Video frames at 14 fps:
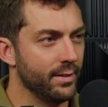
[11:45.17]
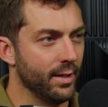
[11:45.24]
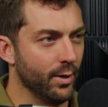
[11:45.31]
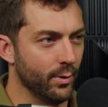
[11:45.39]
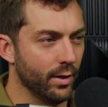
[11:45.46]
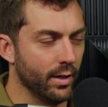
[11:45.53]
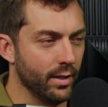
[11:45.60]

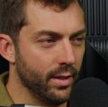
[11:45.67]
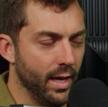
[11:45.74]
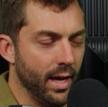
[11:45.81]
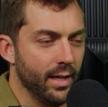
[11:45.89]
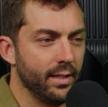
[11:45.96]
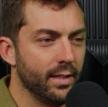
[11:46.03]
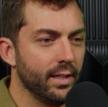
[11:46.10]
note on
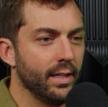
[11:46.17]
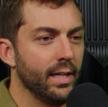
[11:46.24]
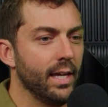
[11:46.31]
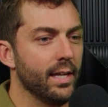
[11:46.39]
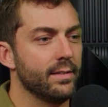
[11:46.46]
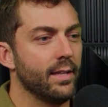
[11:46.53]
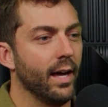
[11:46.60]
that
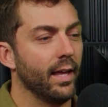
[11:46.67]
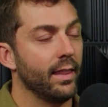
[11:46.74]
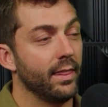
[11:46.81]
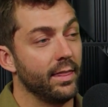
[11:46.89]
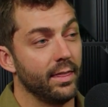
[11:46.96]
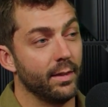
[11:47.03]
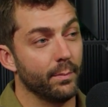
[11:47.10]
is that
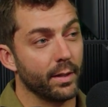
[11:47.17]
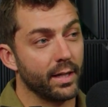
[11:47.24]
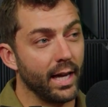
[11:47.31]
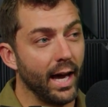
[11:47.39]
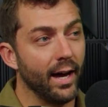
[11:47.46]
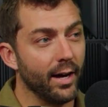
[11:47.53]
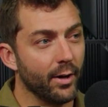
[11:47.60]
the
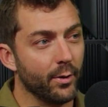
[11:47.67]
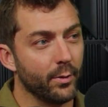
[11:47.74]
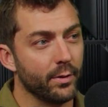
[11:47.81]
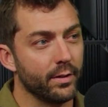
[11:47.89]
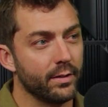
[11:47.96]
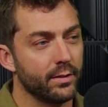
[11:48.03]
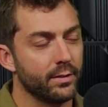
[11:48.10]
Macau
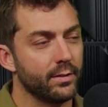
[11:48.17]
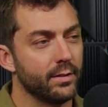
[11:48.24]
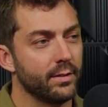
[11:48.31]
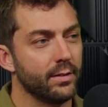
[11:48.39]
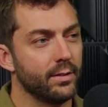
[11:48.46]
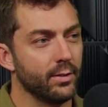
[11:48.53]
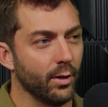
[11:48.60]

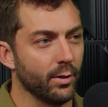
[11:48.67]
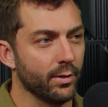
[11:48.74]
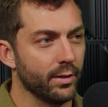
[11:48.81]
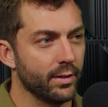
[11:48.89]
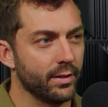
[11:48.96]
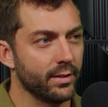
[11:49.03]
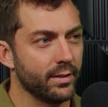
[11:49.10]

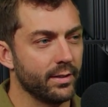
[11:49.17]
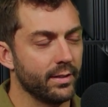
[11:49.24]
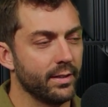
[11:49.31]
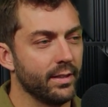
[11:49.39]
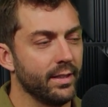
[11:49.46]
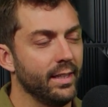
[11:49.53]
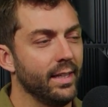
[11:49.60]
dollar
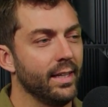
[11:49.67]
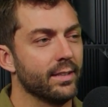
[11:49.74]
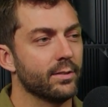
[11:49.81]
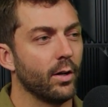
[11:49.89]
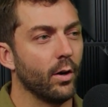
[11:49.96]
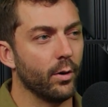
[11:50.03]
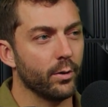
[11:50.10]
is
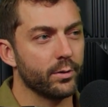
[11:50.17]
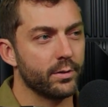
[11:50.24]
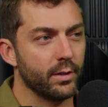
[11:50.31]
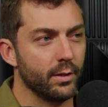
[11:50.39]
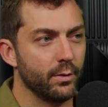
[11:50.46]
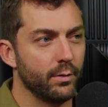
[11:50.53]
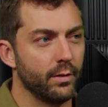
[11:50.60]

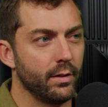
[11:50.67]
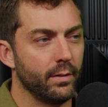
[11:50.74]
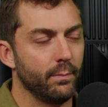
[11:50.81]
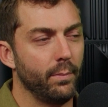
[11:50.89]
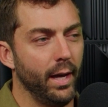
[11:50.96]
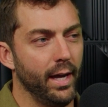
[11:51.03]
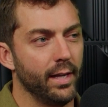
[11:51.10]
also
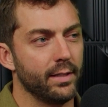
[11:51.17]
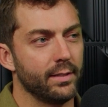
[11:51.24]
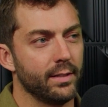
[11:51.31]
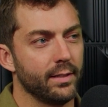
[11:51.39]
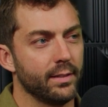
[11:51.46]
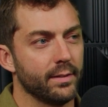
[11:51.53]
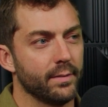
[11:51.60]
pegged
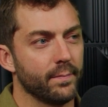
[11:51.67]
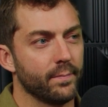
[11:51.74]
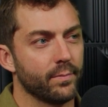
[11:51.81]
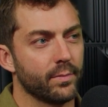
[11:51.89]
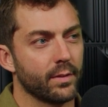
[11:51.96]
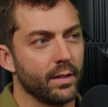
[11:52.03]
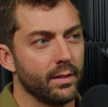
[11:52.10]

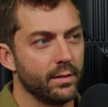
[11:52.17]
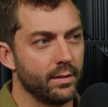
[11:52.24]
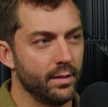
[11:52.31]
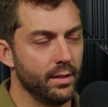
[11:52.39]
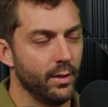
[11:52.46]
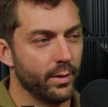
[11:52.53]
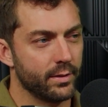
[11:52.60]
to
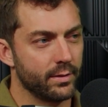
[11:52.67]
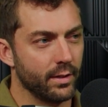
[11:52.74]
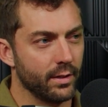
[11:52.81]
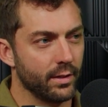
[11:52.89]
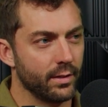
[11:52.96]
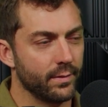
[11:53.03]
the US dollar.